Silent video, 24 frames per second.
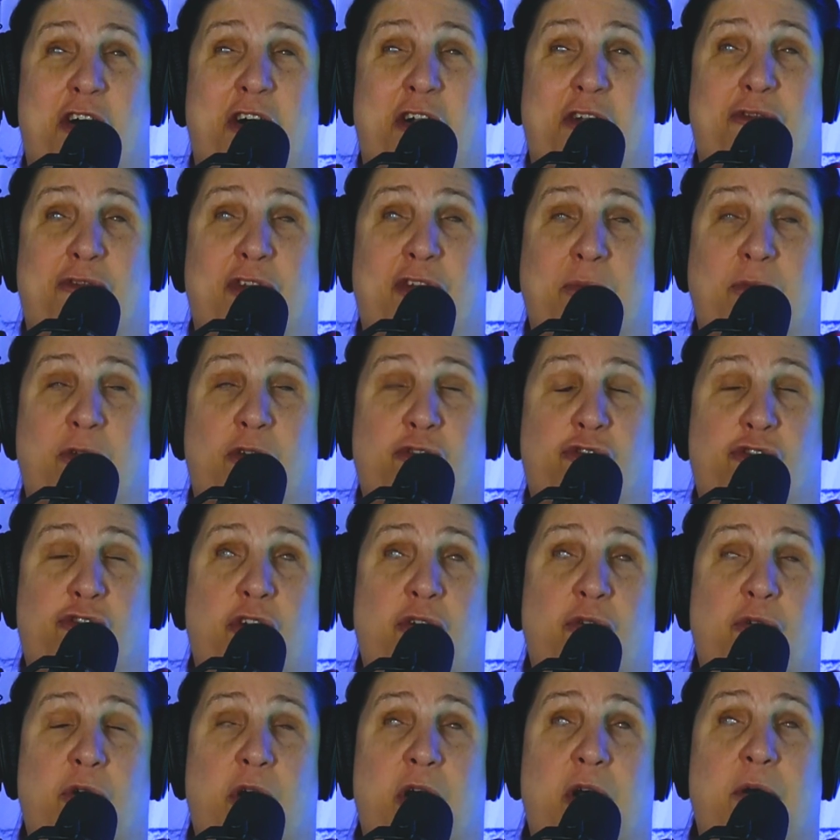Hall of Famer.
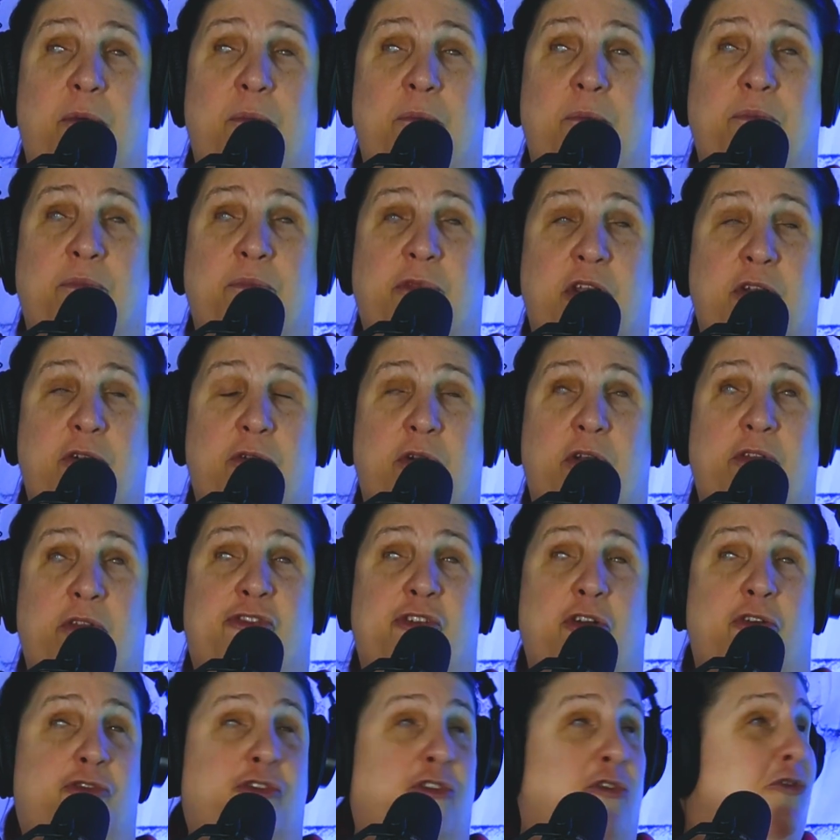So,
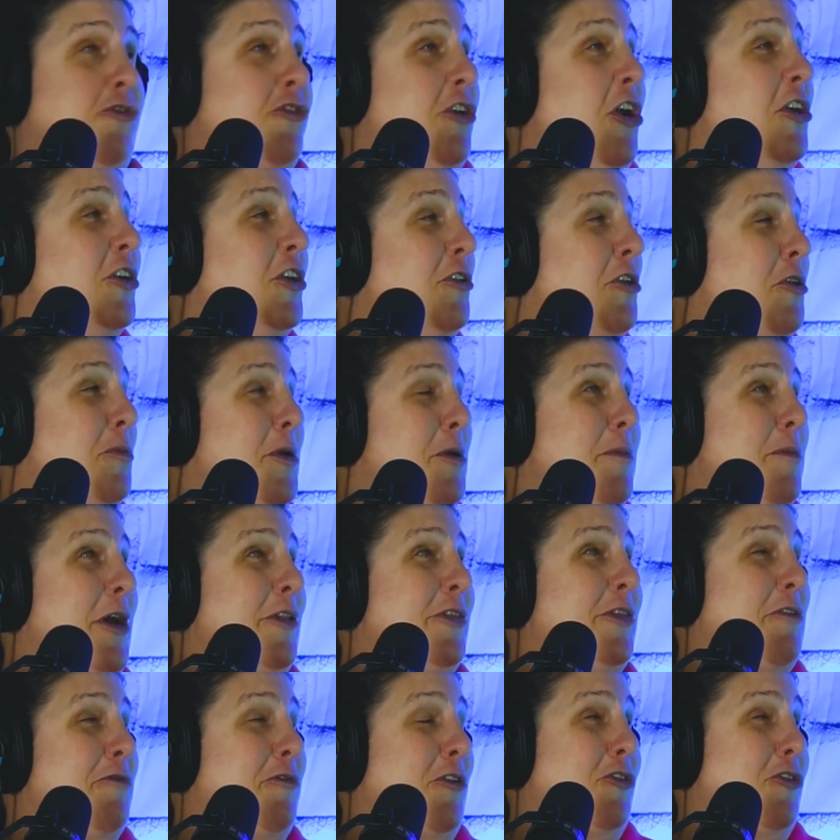so talk a little bit about that